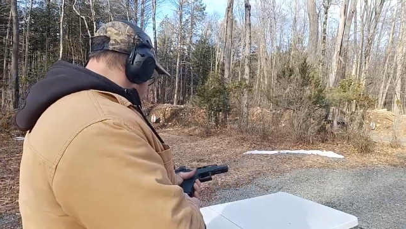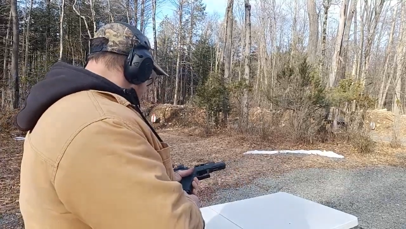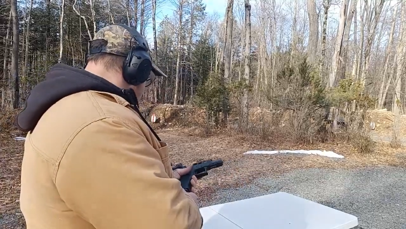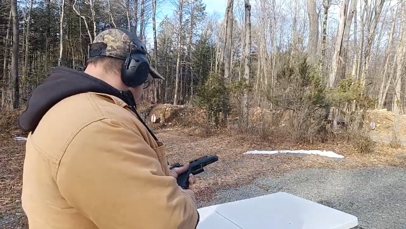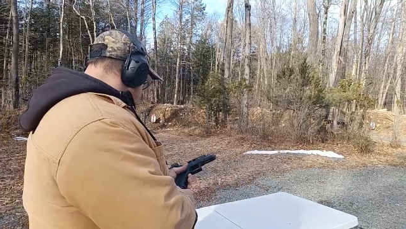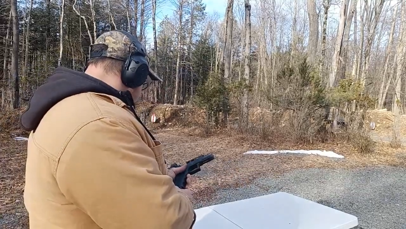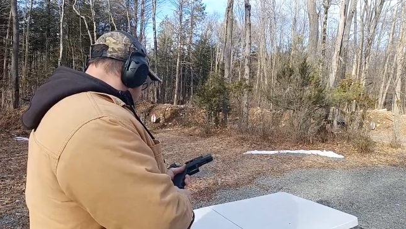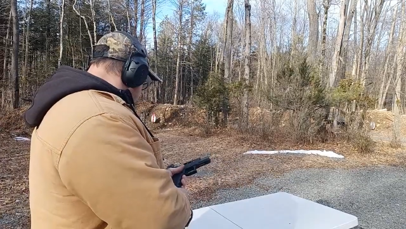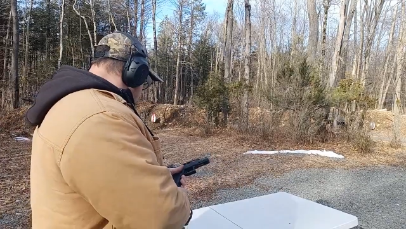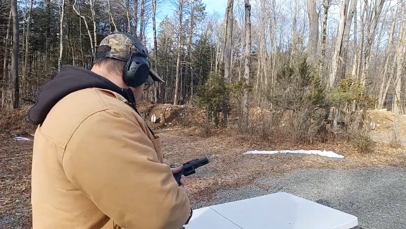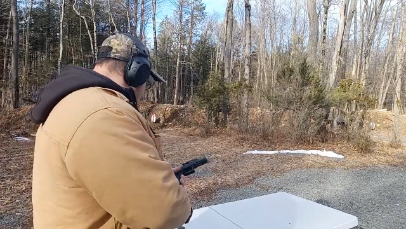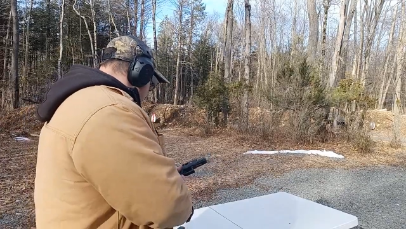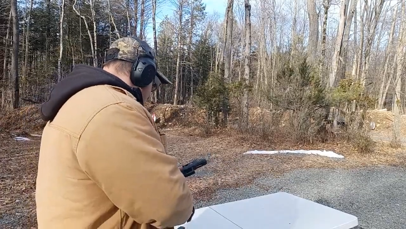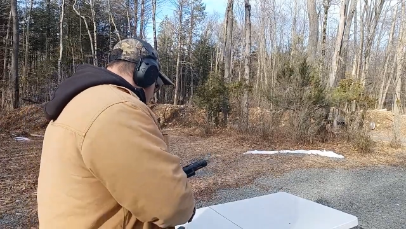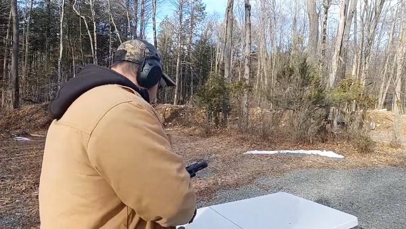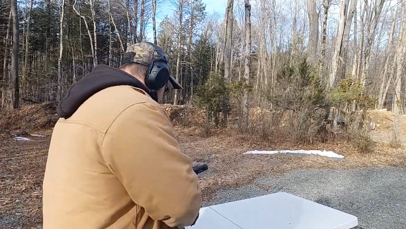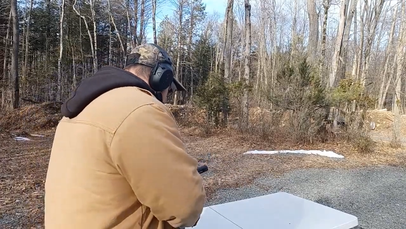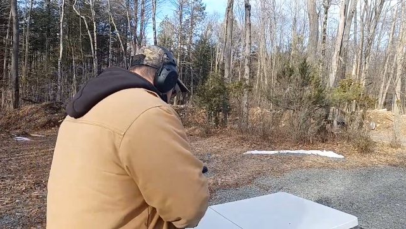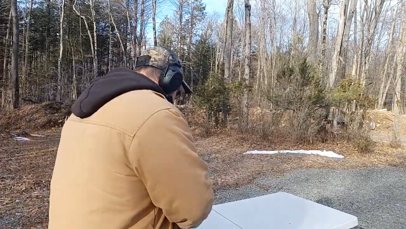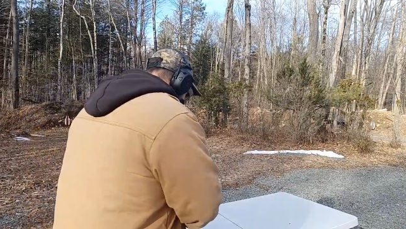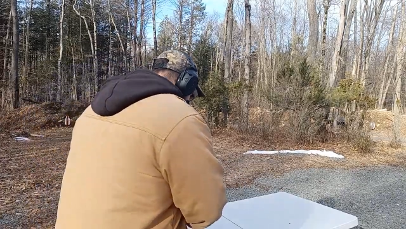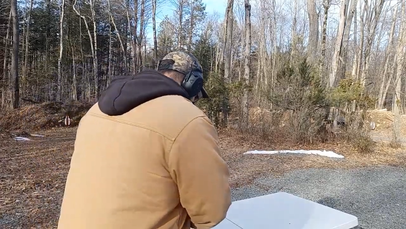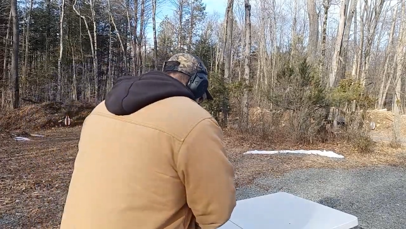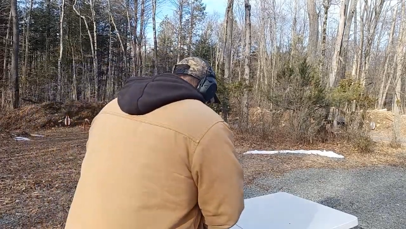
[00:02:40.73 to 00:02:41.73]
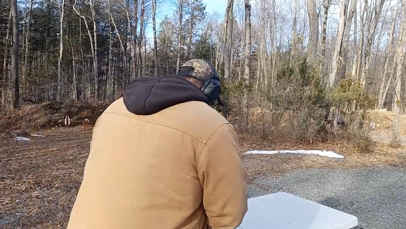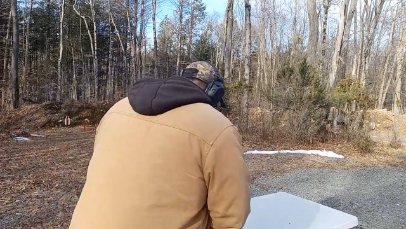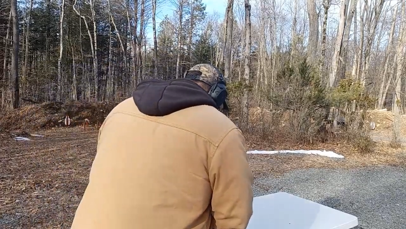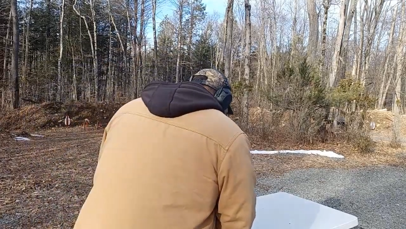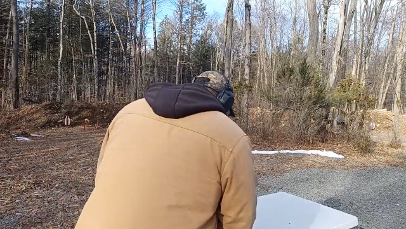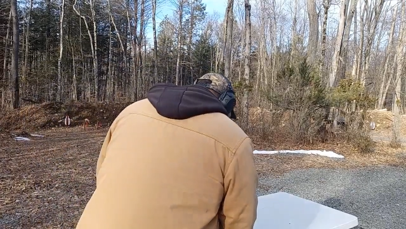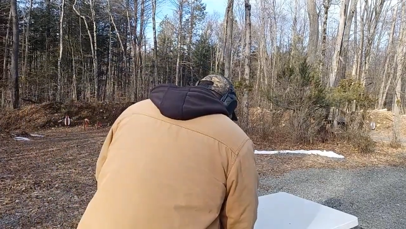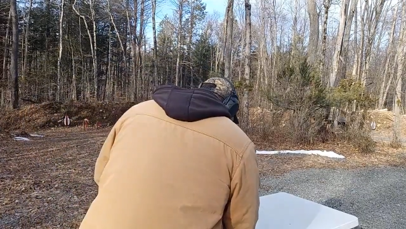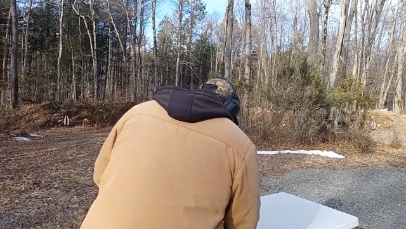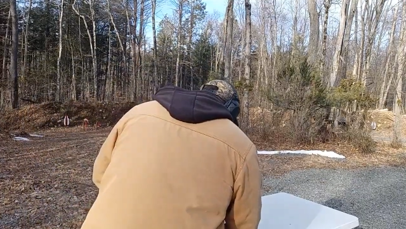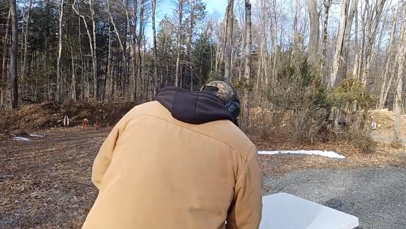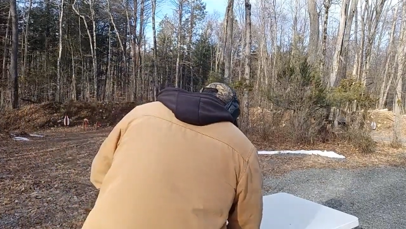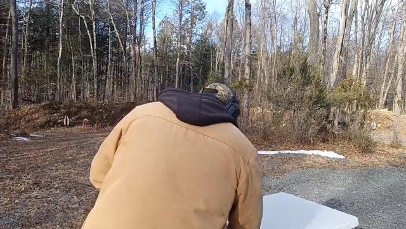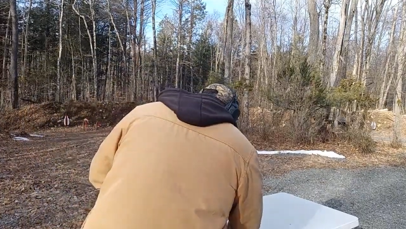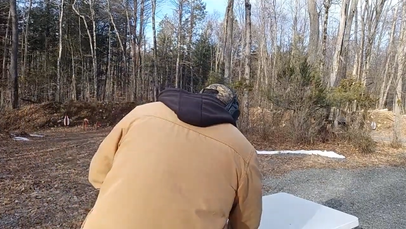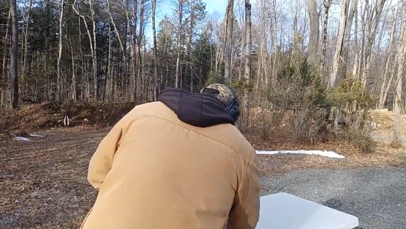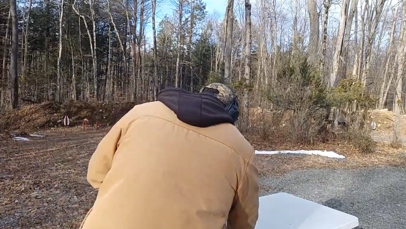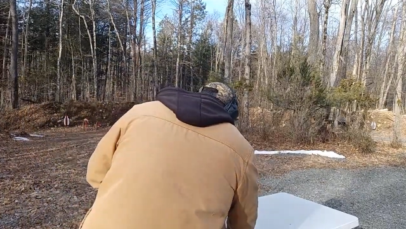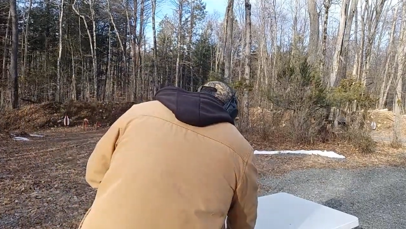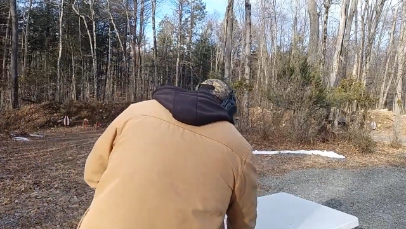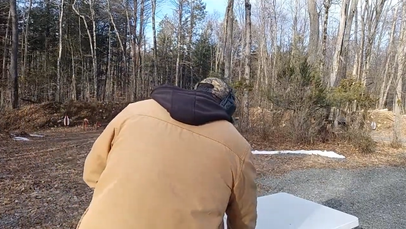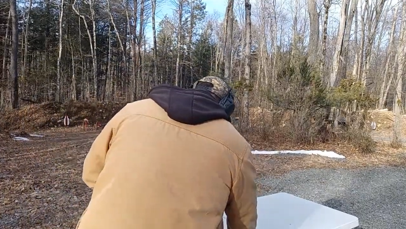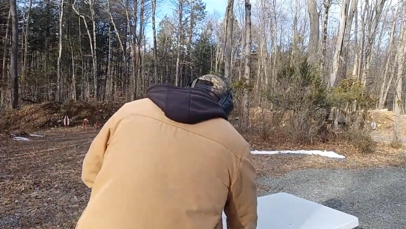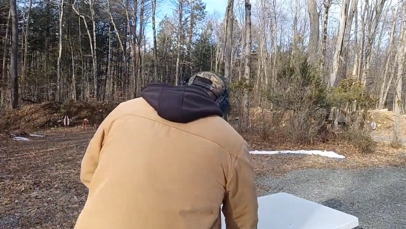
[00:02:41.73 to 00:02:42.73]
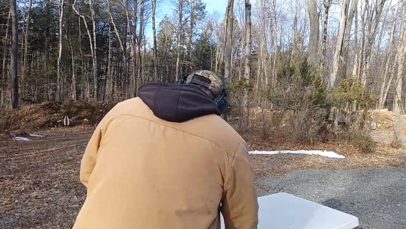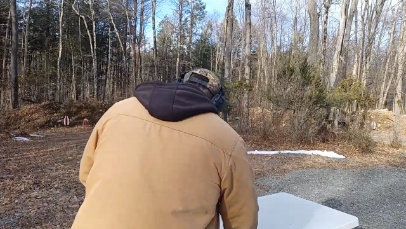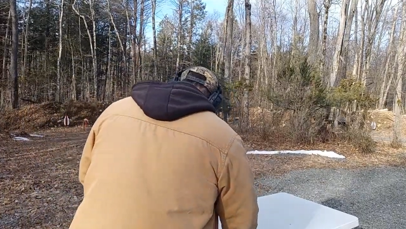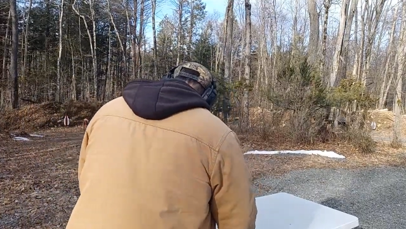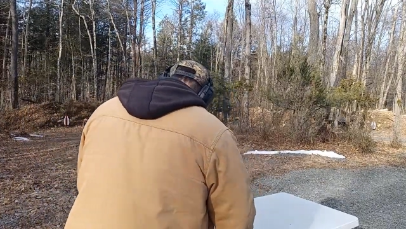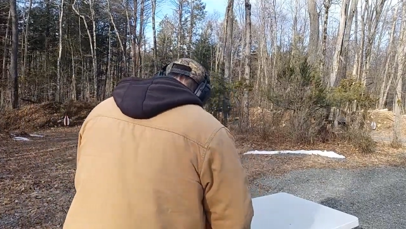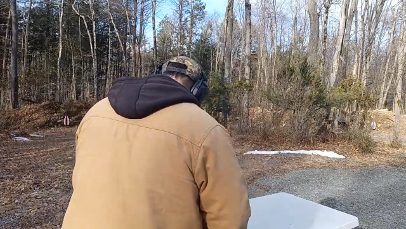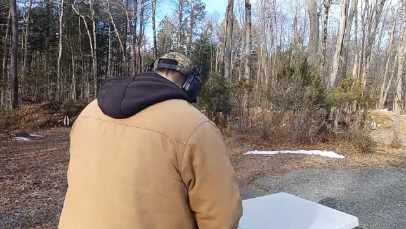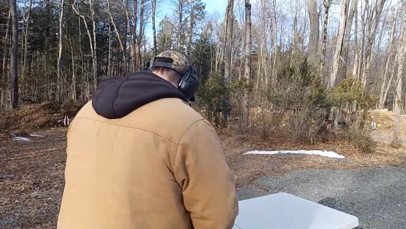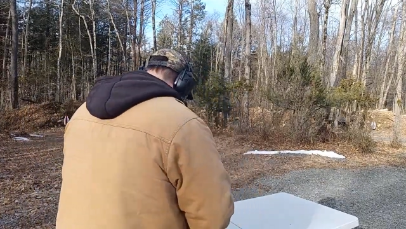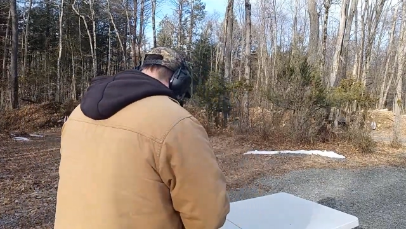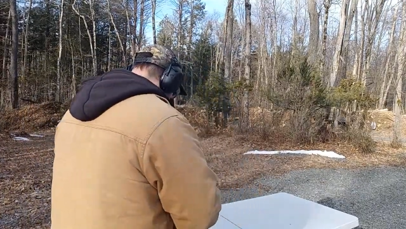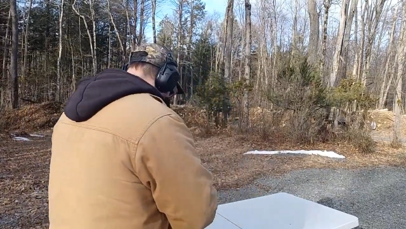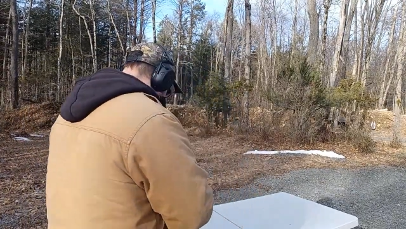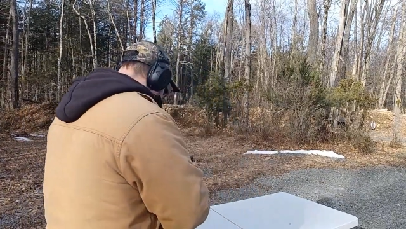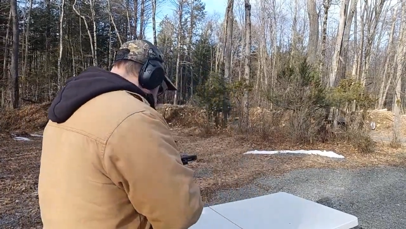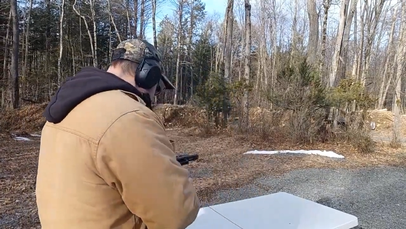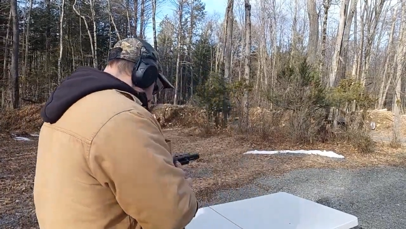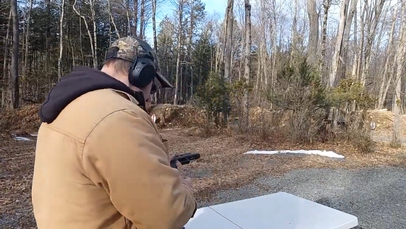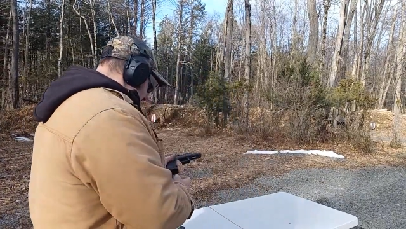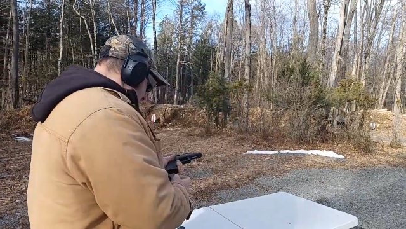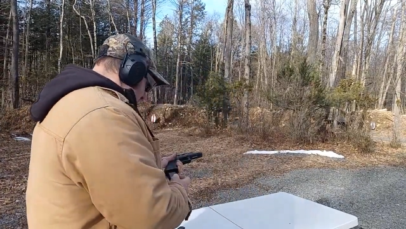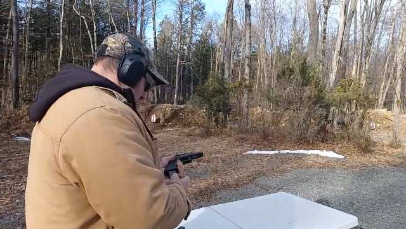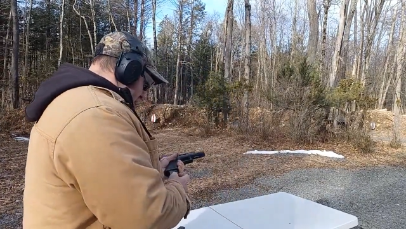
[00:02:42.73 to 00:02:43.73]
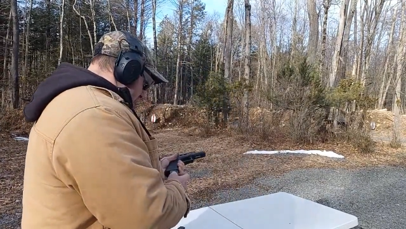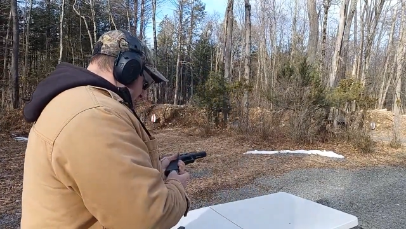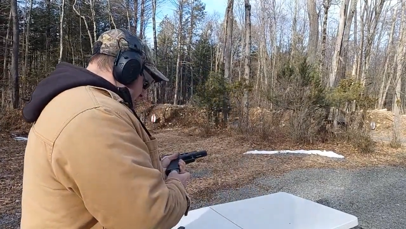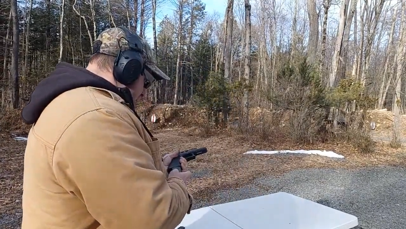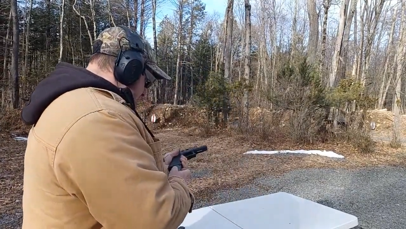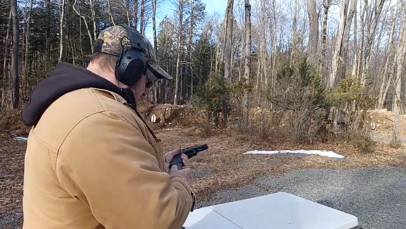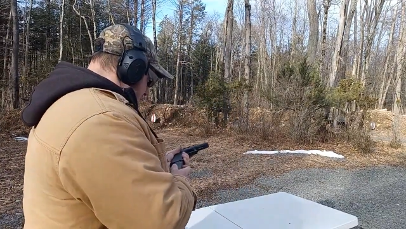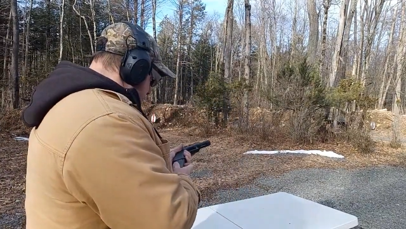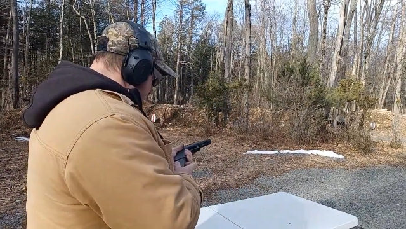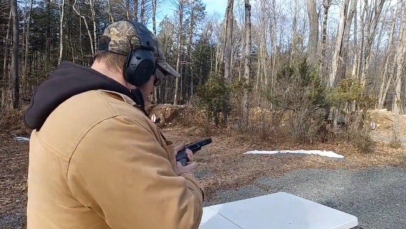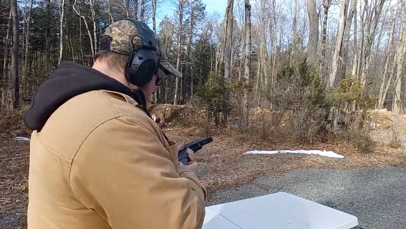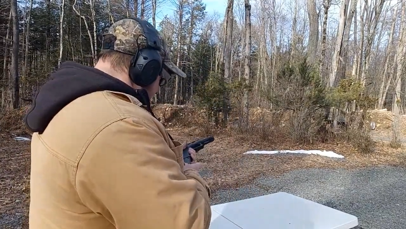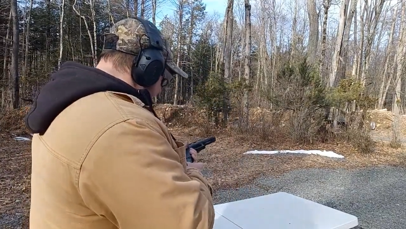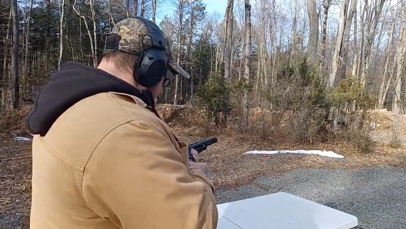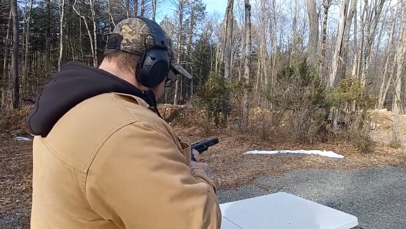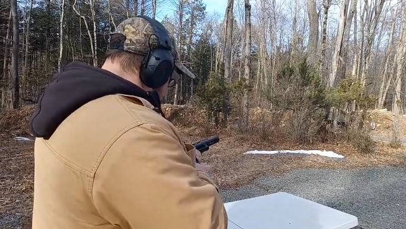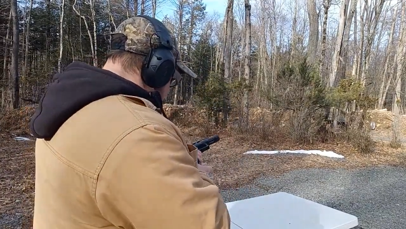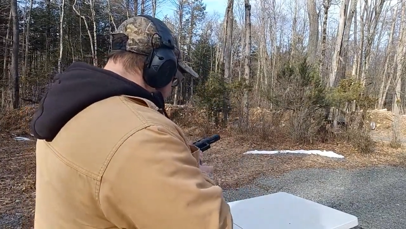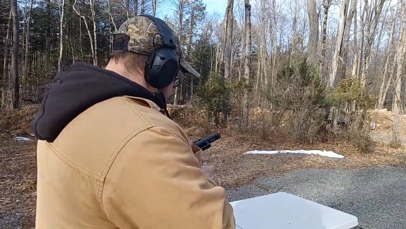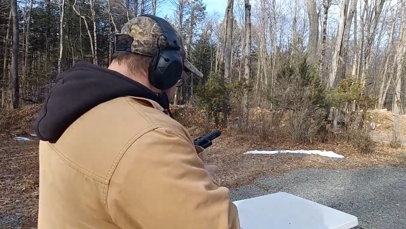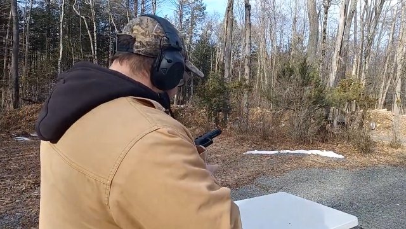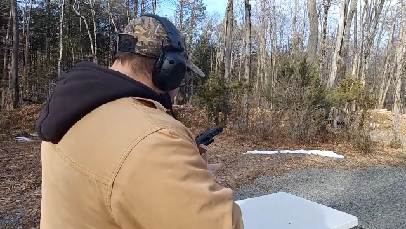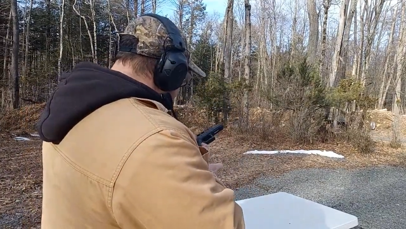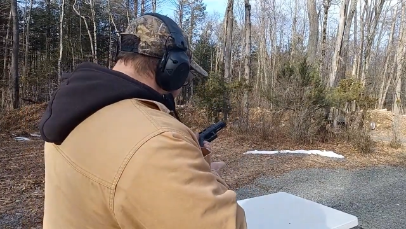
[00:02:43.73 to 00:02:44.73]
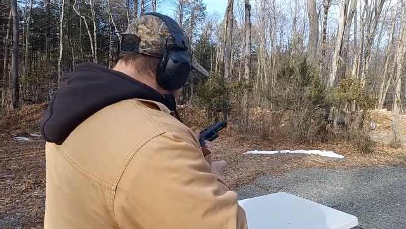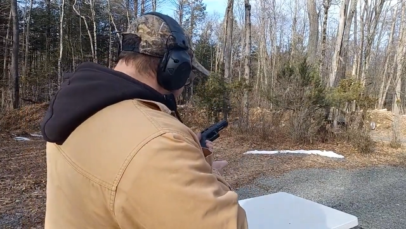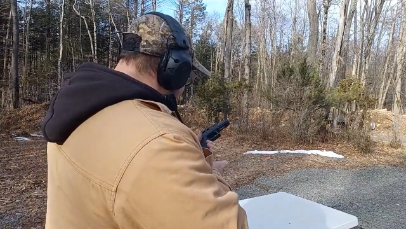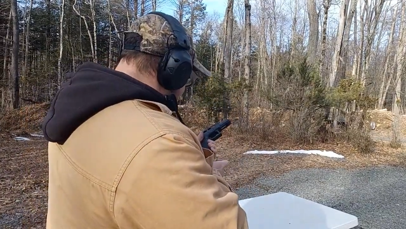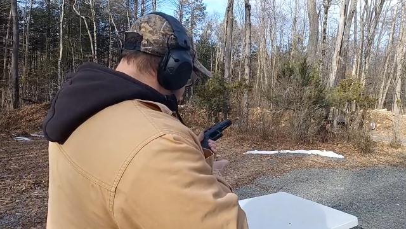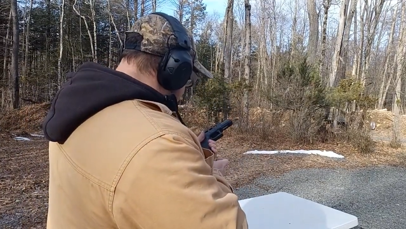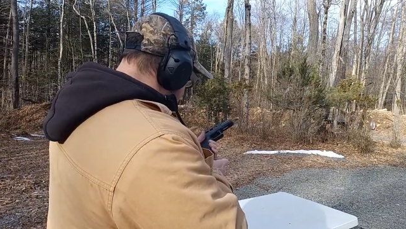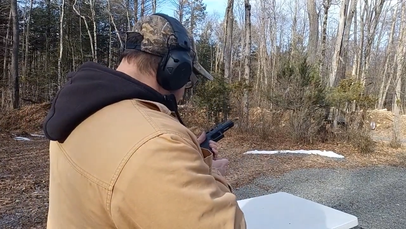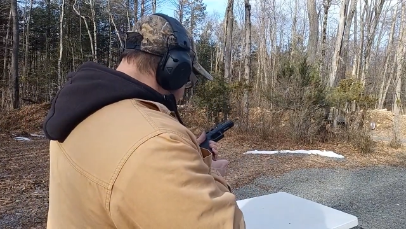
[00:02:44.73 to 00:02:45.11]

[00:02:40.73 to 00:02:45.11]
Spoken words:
Nobody's mouth can be seen.